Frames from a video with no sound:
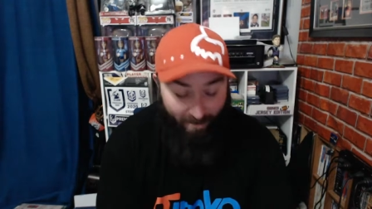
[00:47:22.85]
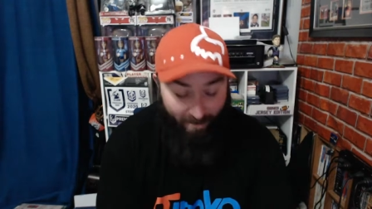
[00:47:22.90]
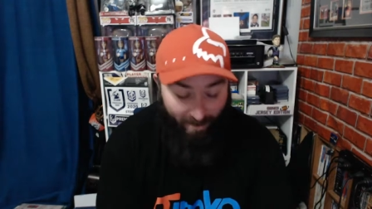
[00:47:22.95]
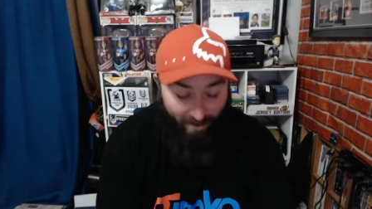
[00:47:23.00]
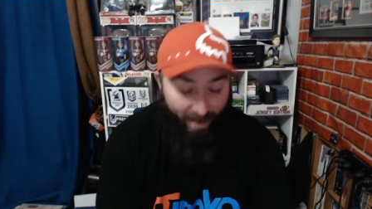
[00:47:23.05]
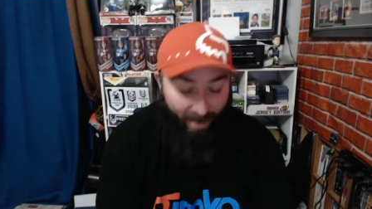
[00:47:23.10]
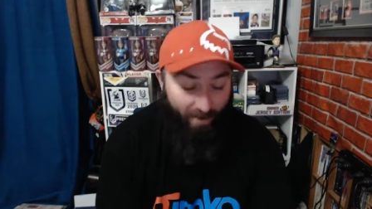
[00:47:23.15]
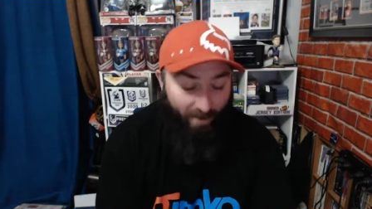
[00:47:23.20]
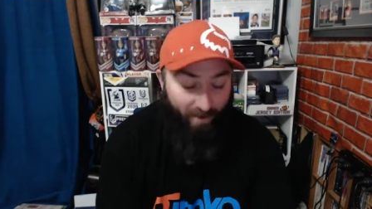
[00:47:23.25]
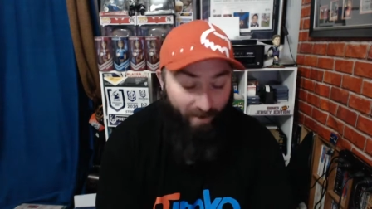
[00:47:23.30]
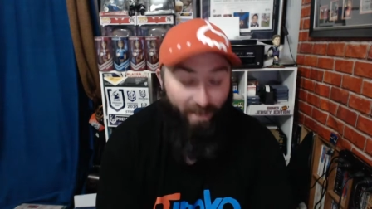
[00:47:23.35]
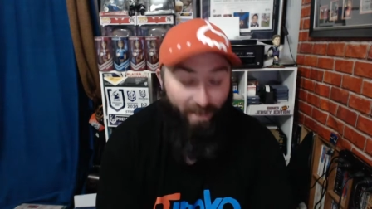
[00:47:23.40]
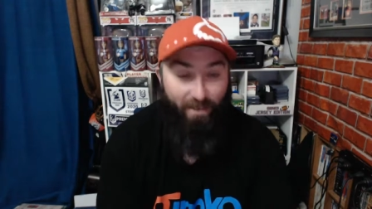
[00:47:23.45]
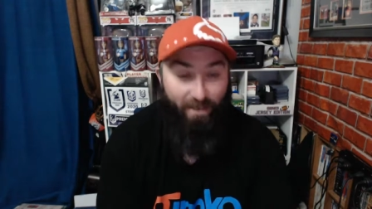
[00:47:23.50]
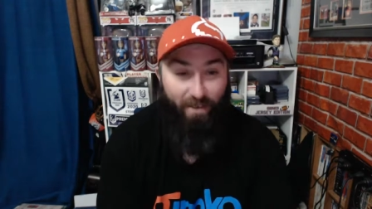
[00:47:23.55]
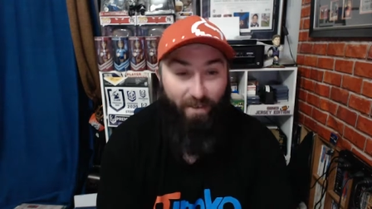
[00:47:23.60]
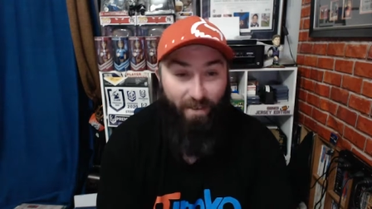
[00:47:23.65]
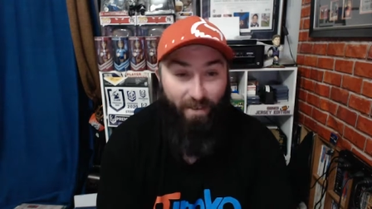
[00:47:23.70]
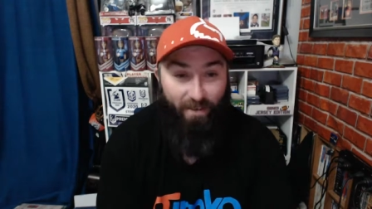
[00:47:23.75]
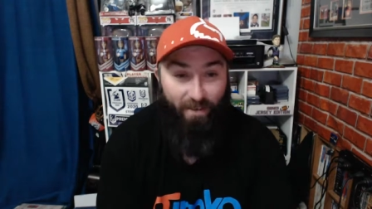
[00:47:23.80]
Hey, wait a
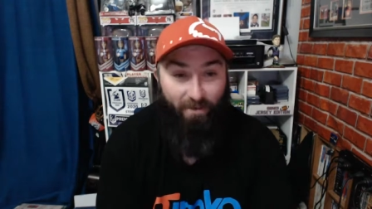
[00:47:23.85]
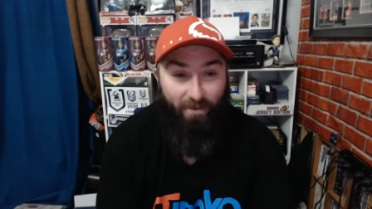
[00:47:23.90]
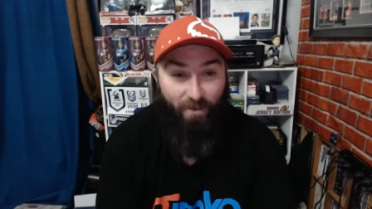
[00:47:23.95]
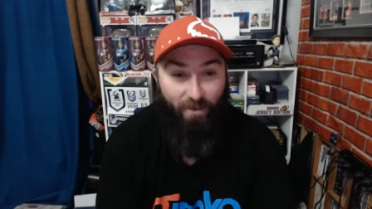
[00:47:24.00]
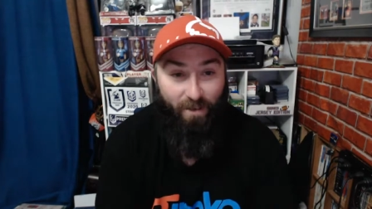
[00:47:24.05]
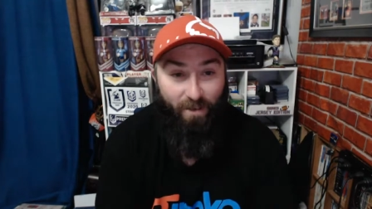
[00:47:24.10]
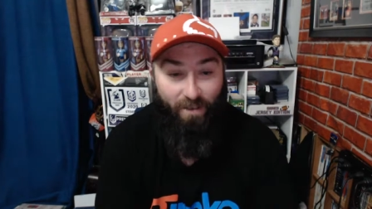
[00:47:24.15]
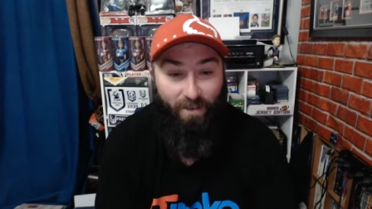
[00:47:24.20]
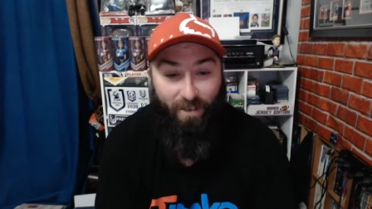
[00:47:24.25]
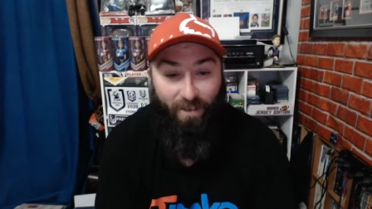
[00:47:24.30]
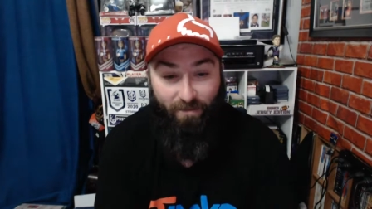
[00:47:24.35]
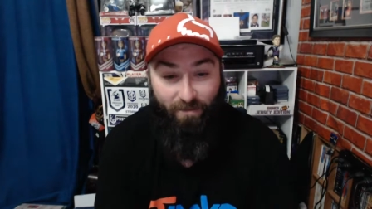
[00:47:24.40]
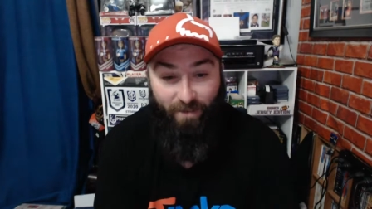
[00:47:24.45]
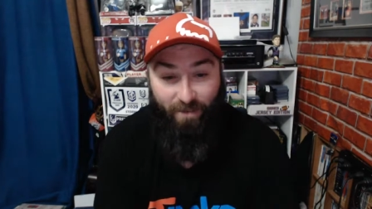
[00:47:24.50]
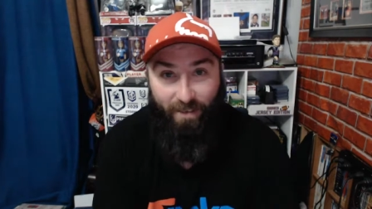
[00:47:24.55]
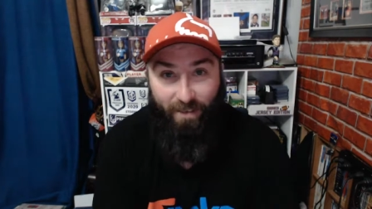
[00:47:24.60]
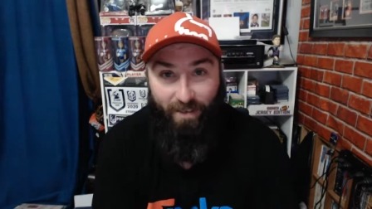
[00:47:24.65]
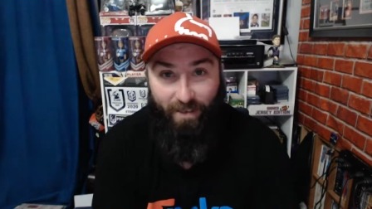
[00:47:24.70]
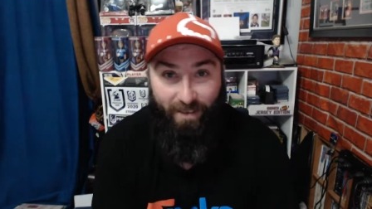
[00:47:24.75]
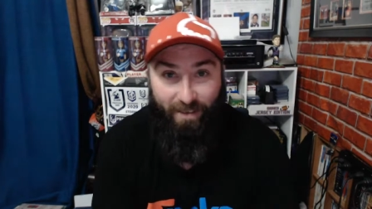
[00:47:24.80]
second, I've got something
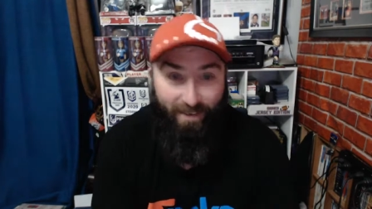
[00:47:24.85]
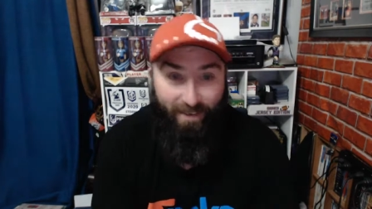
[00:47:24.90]
here.